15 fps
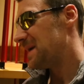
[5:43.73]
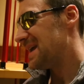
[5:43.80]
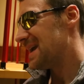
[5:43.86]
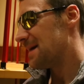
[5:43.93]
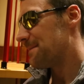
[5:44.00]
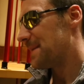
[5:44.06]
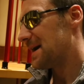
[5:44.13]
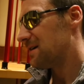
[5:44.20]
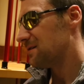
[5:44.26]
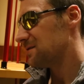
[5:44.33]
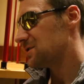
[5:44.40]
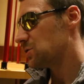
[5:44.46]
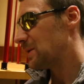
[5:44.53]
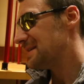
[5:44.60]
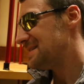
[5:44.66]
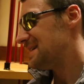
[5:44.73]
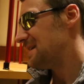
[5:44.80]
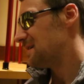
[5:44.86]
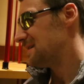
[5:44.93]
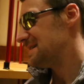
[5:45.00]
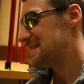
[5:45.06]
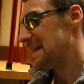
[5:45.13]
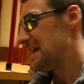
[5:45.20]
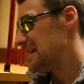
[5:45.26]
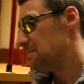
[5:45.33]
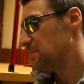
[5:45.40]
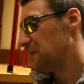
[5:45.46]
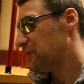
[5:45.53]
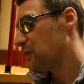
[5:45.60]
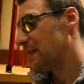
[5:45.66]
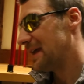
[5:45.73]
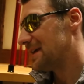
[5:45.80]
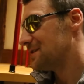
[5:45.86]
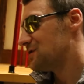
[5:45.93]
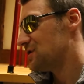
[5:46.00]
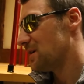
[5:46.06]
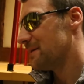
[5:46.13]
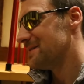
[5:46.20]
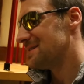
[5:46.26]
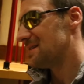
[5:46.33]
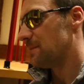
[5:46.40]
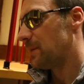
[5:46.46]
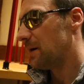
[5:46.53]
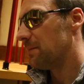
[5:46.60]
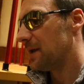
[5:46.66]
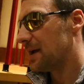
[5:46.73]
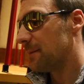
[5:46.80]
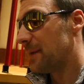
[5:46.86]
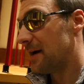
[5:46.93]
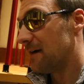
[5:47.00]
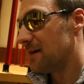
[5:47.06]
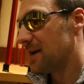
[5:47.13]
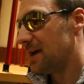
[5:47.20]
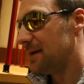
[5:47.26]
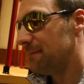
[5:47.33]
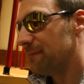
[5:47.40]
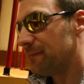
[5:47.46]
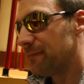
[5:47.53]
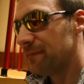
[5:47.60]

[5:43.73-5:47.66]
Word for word: be about 2019 before they can show it to the public, apparently.